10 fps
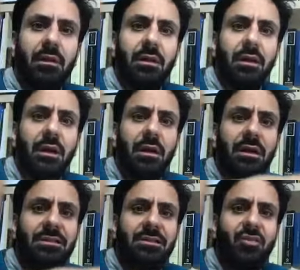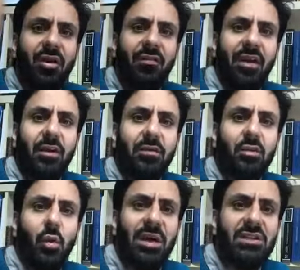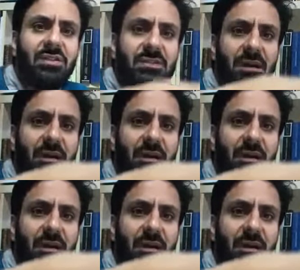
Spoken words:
Let's try and find questions that are